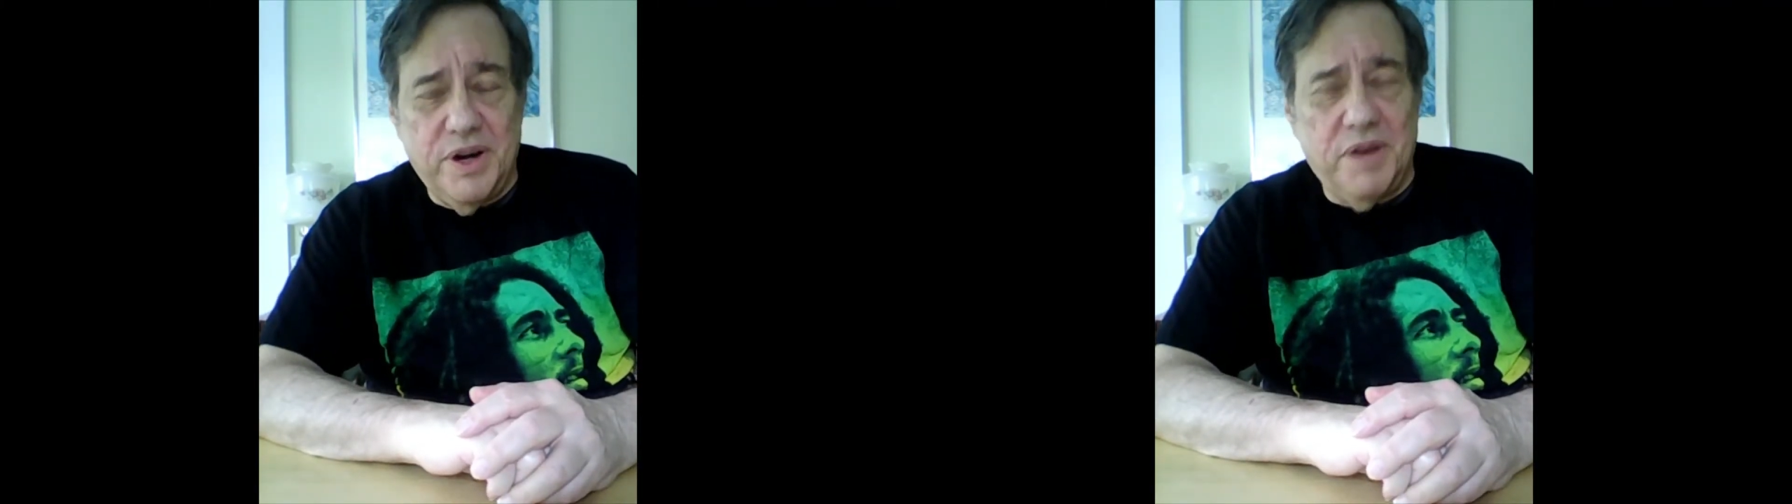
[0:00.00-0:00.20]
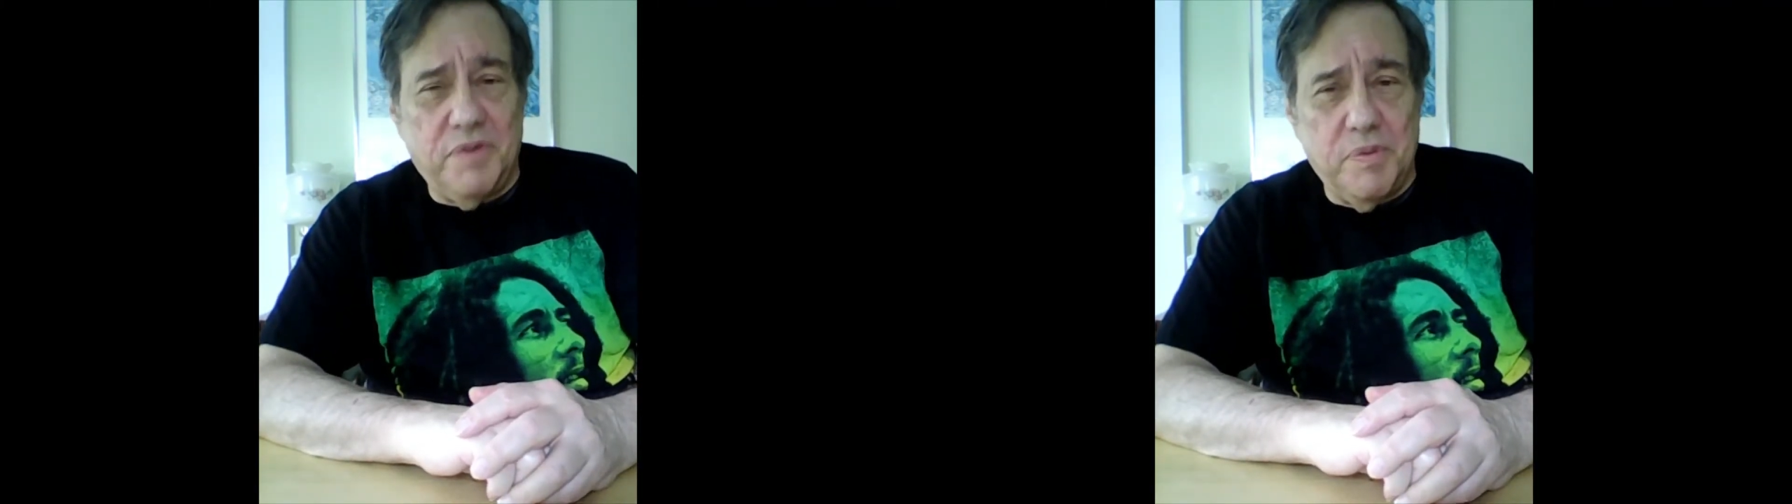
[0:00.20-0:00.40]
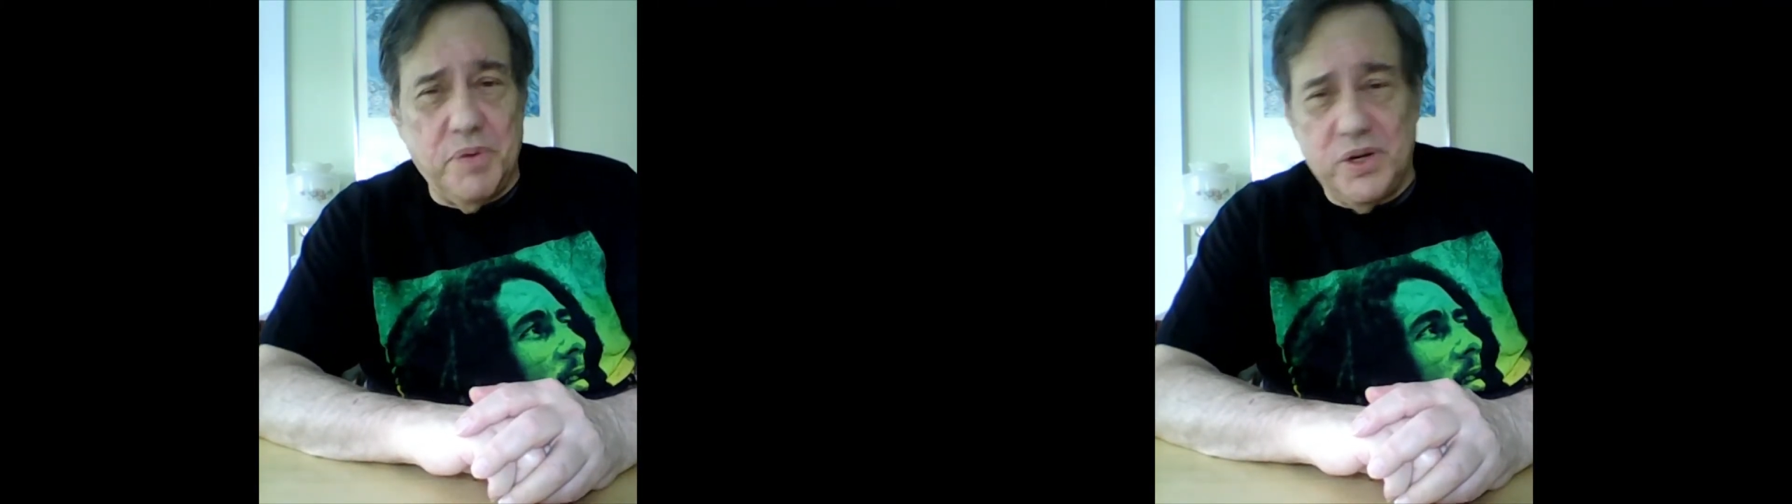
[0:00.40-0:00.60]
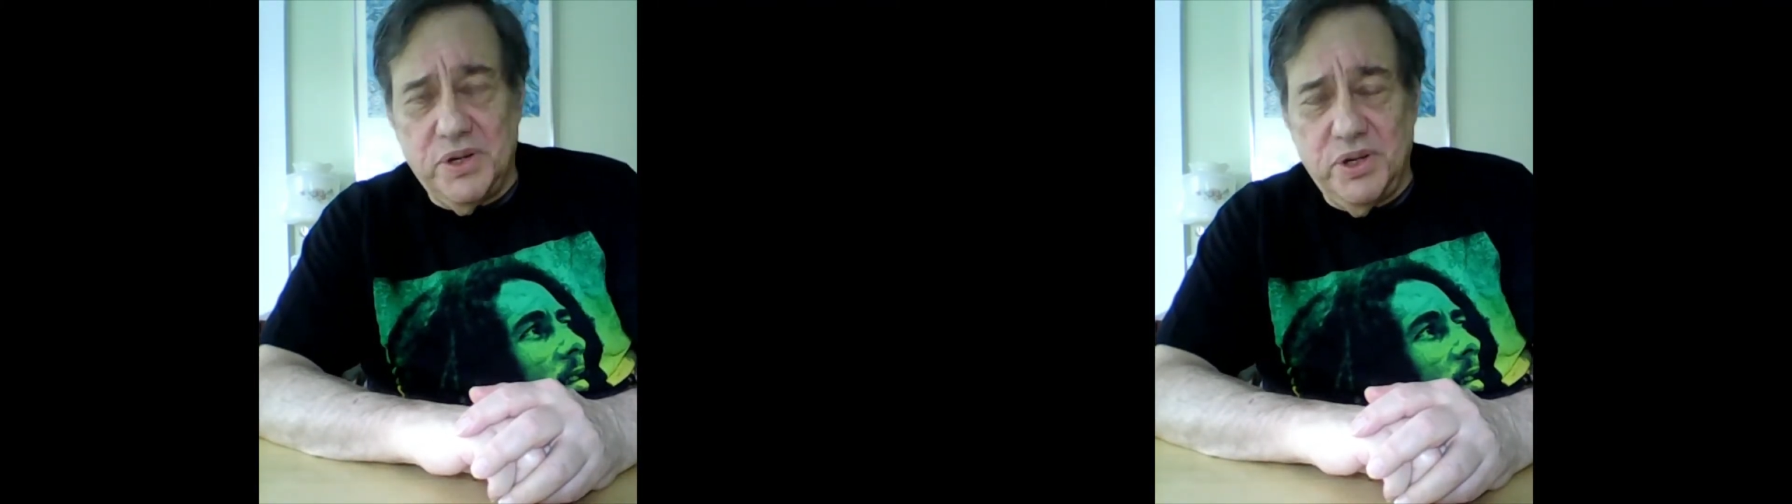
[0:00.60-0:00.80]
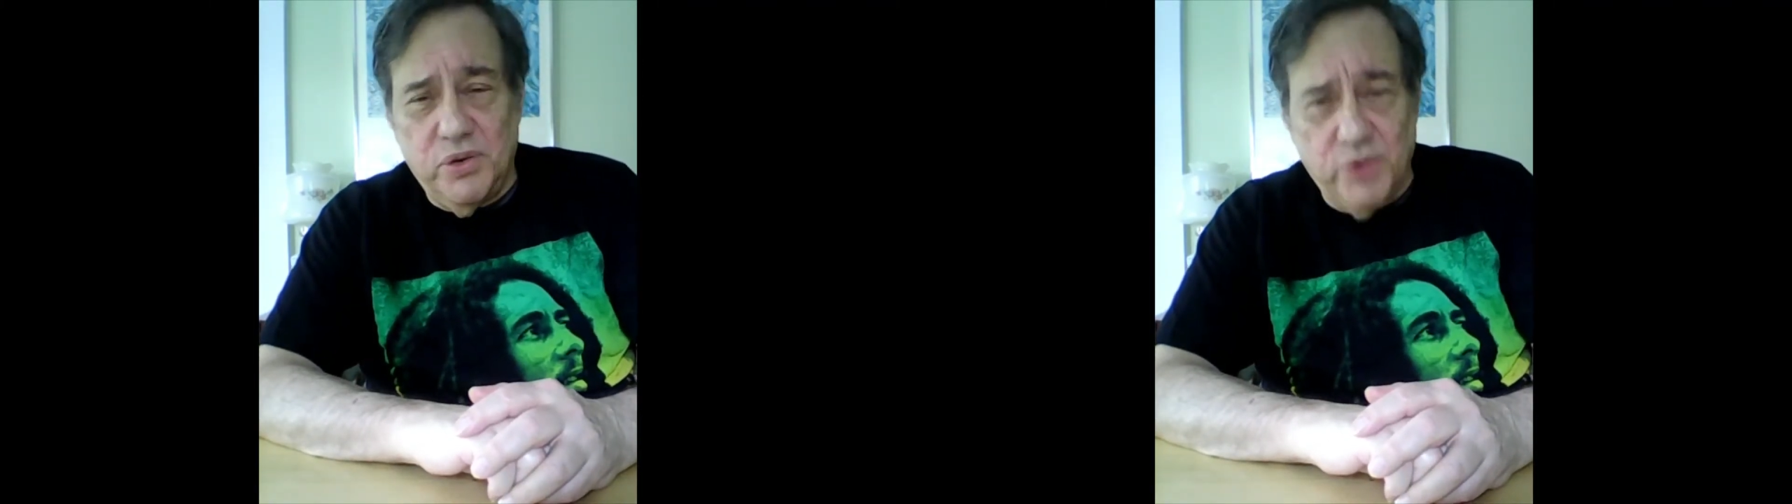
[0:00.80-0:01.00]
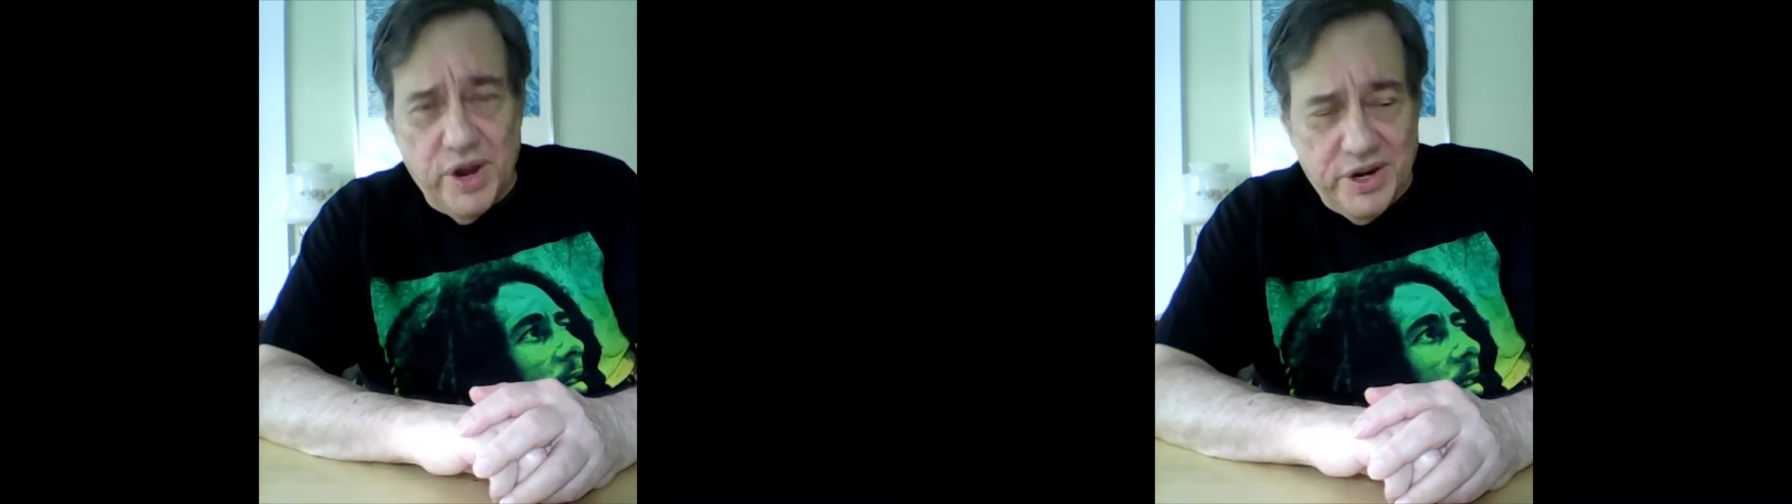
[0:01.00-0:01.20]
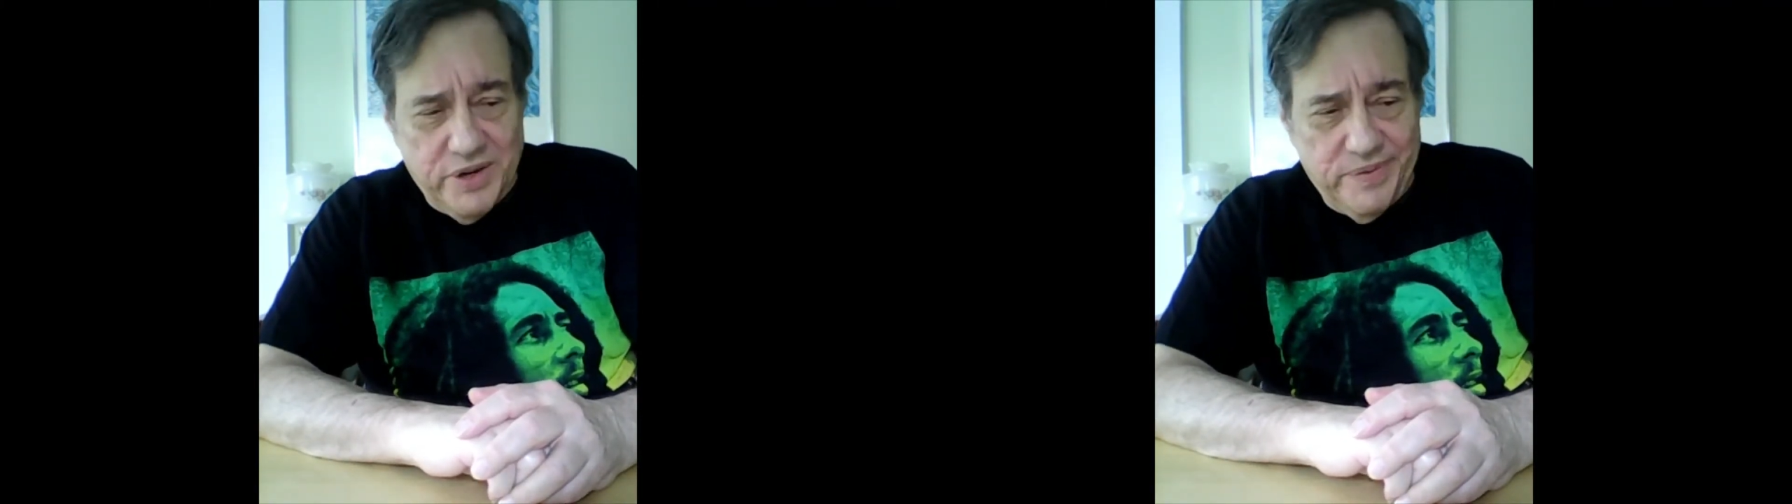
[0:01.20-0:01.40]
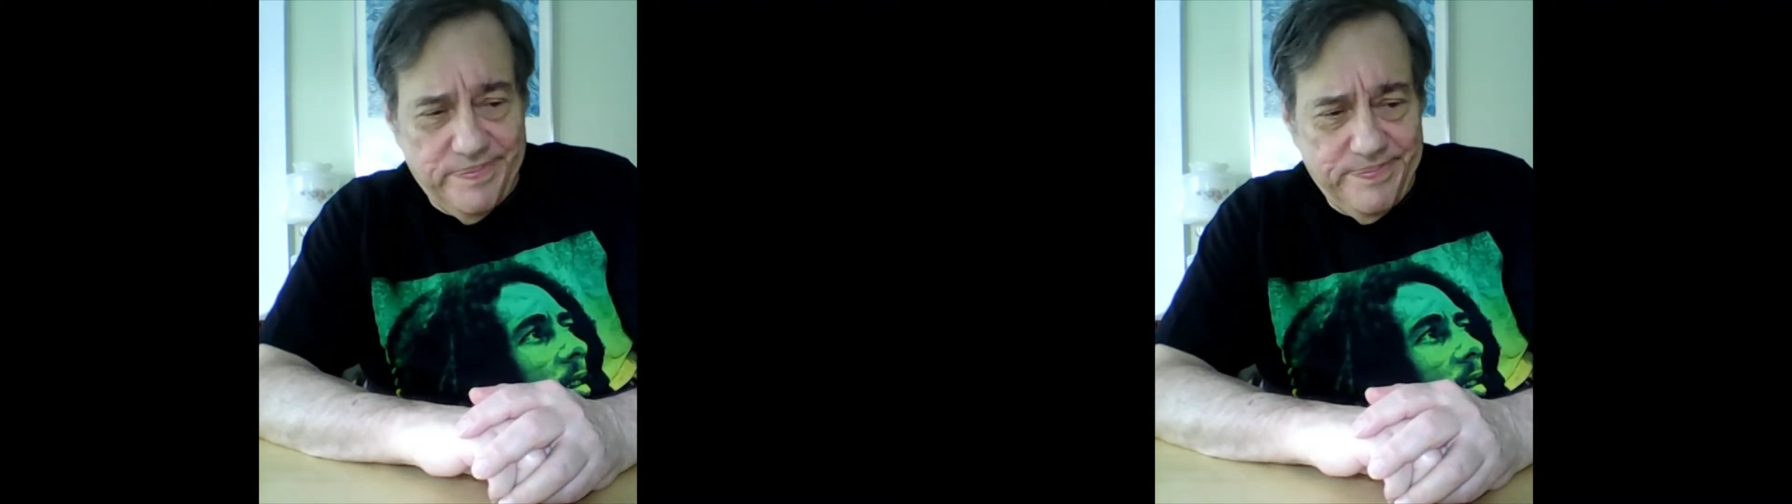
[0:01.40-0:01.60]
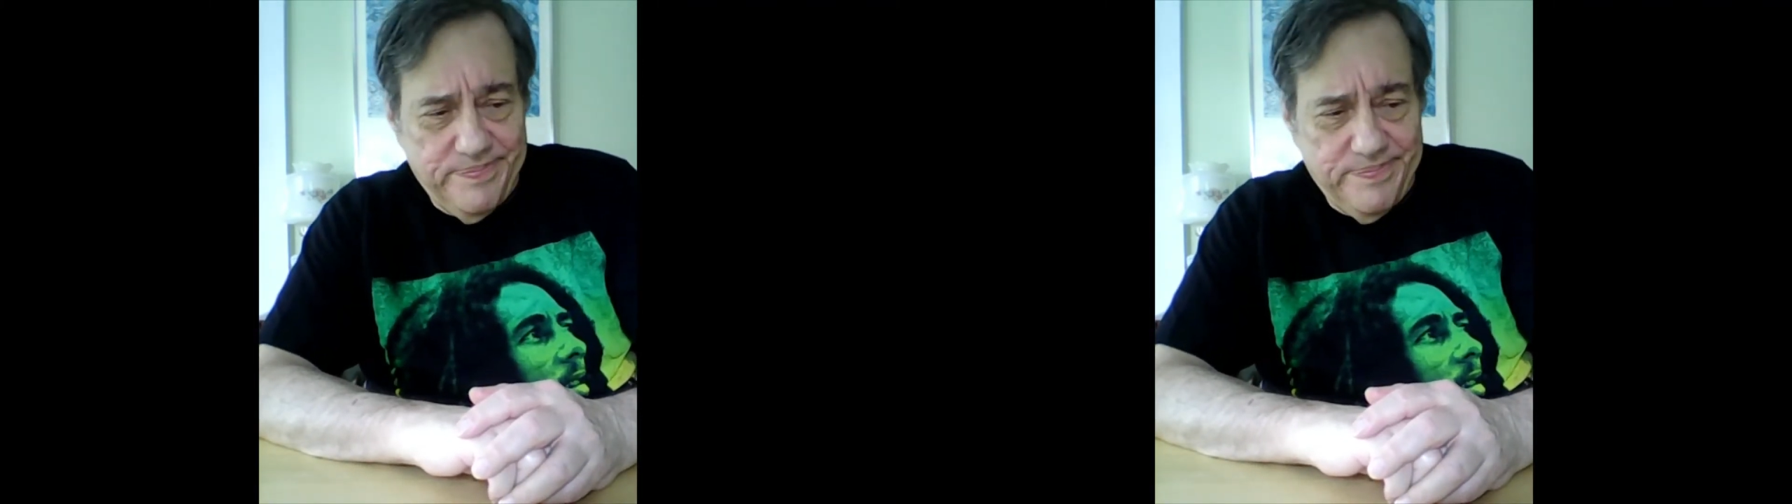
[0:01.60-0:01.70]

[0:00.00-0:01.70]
ever been united.